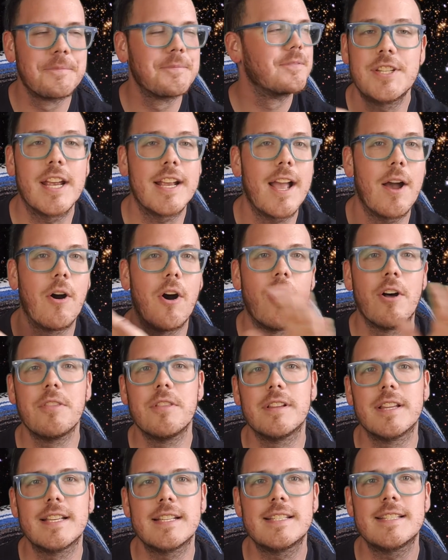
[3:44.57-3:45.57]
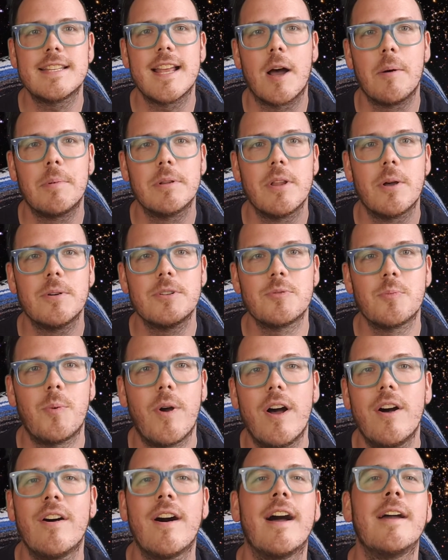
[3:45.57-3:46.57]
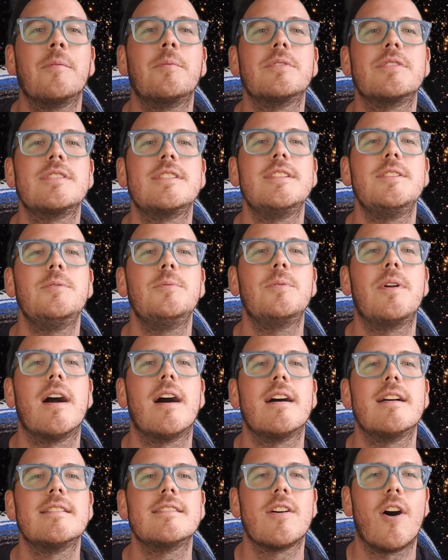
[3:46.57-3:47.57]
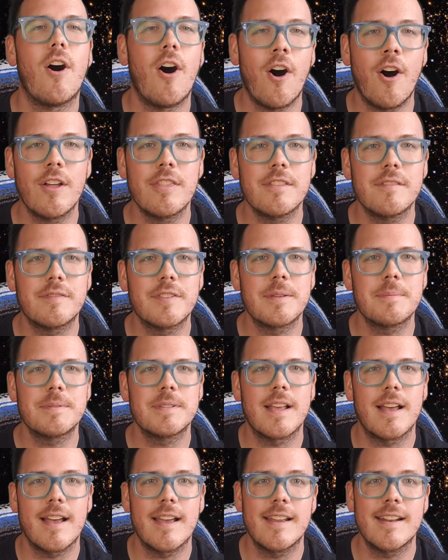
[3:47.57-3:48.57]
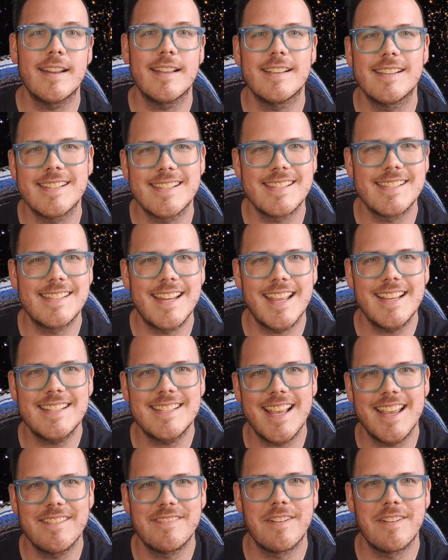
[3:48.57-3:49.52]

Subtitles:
Check out all the links down below as well. I will see you guys on the flip side. Stay safe,